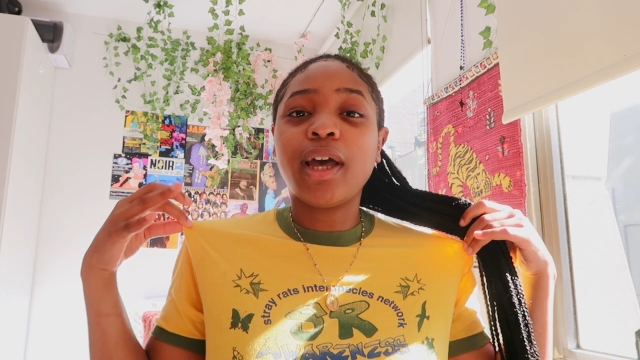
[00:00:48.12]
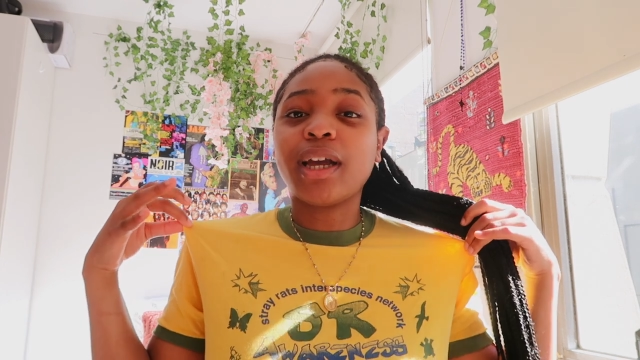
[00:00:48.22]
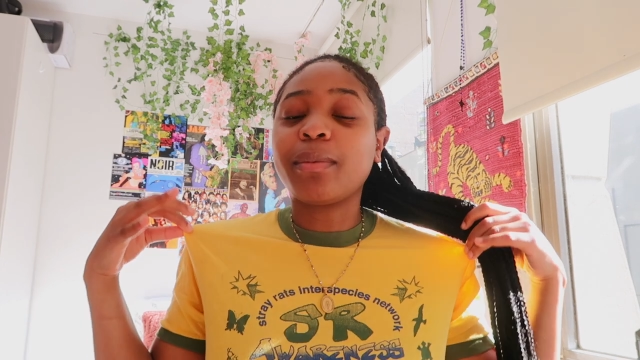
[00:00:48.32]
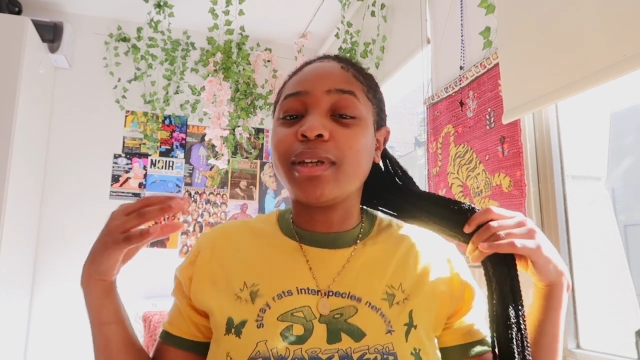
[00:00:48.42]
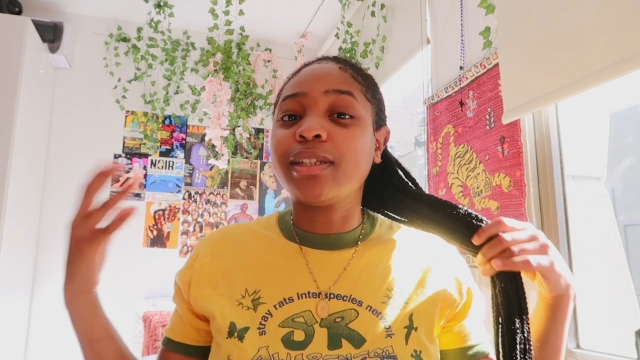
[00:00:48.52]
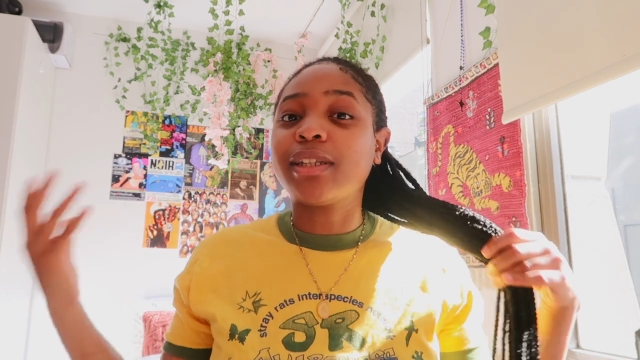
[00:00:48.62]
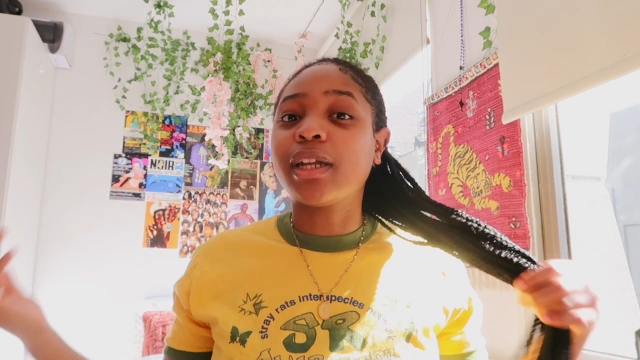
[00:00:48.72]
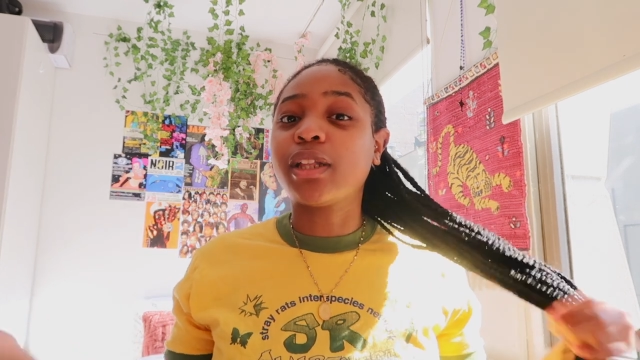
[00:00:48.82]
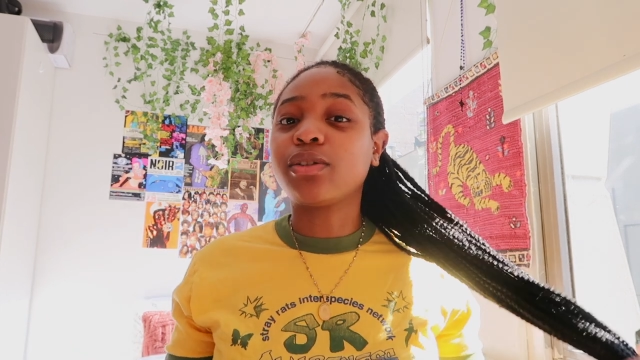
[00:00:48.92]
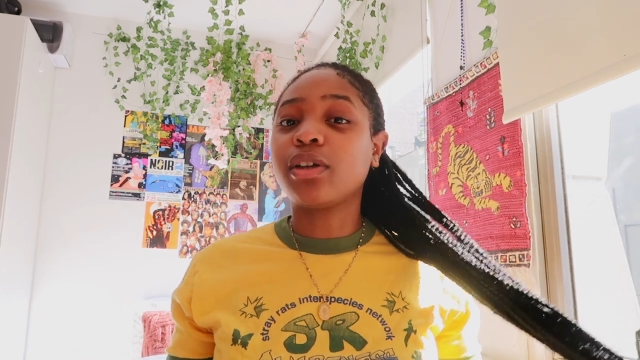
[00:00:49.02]
I got my
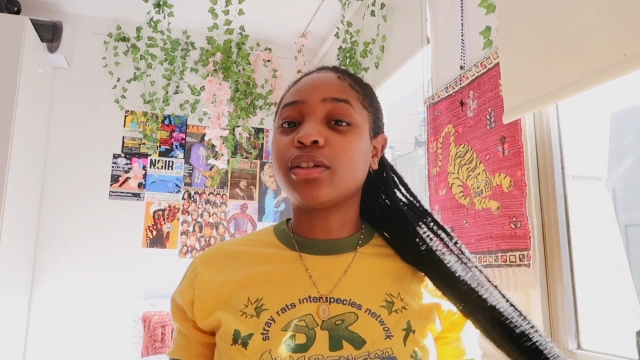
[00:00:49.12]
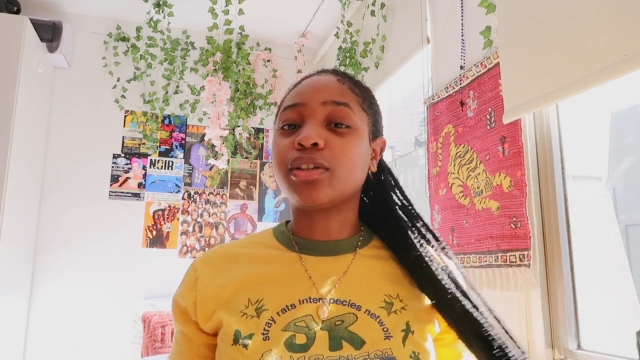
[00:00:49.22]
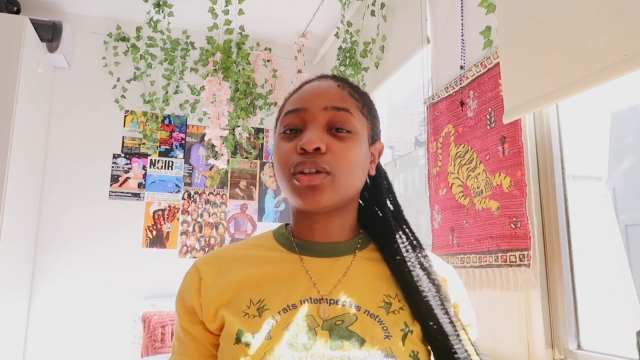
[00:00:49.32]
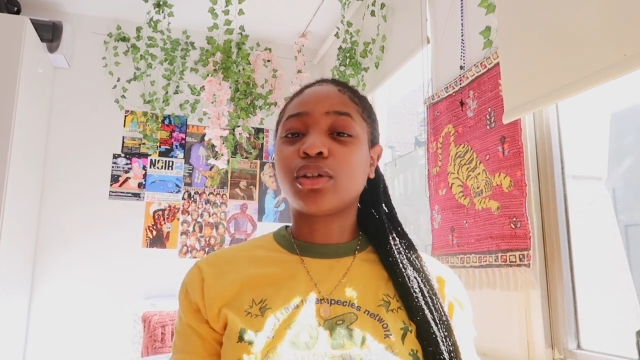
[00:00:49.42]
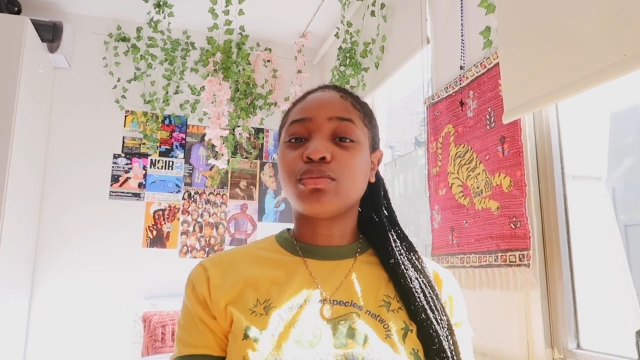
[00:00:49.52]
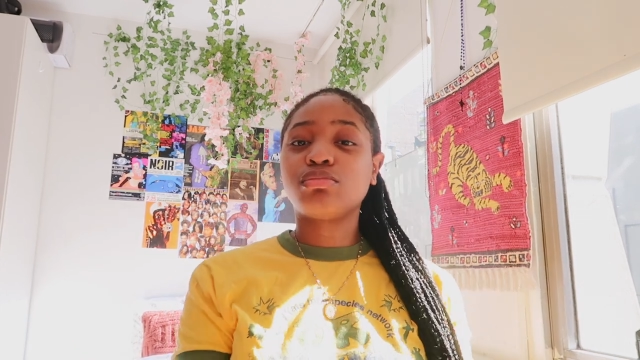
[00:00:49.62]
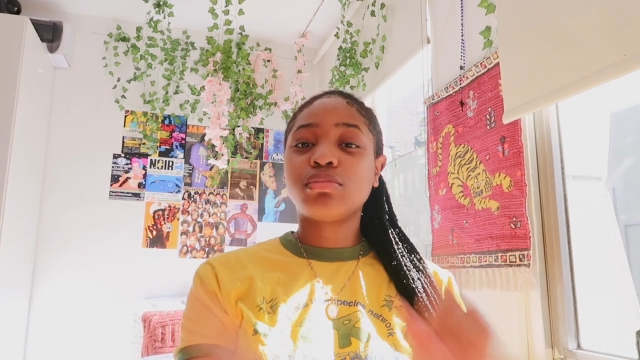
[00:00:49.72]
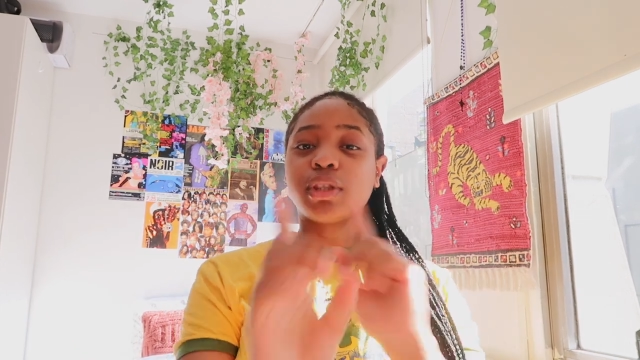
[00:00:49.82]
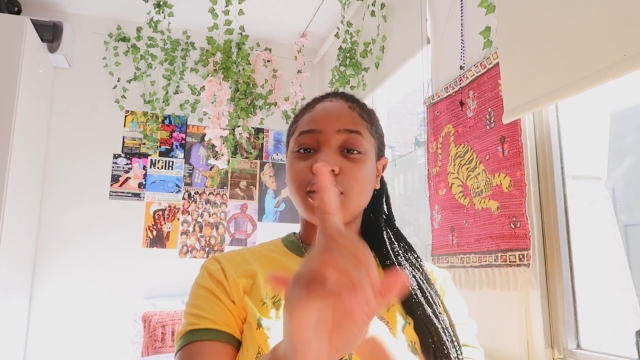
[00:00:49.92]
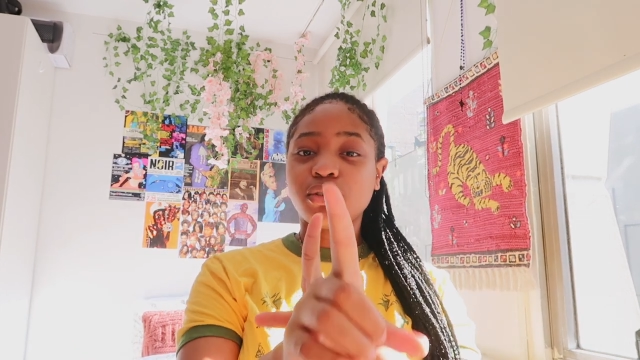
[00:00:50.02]
inside clothes on, so
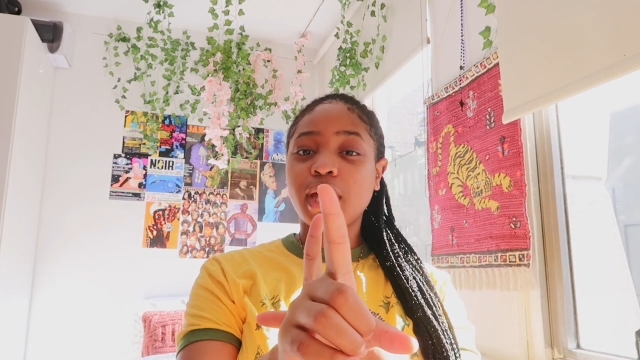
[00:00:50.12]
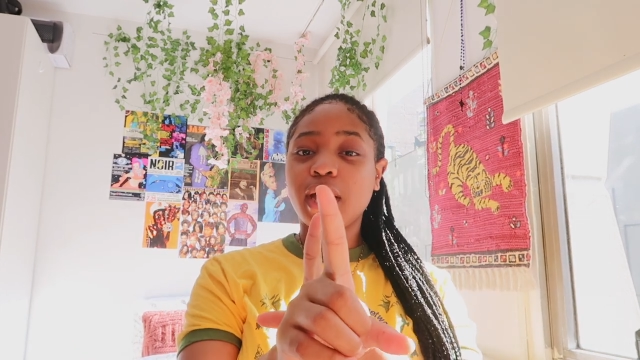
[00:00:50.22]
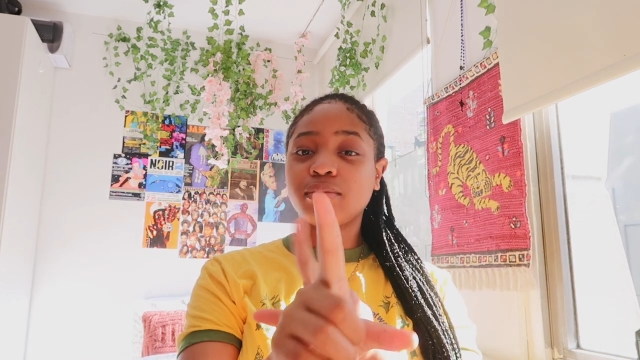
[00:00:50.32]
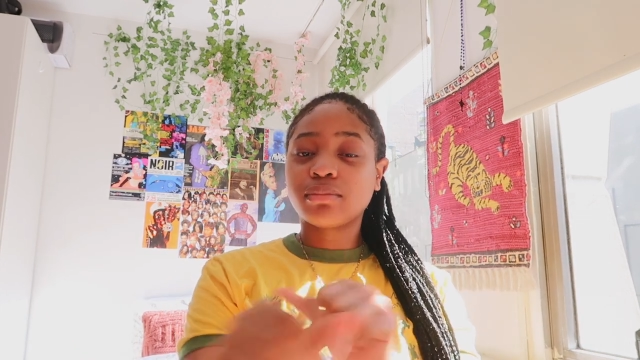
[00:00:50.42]
let's do that.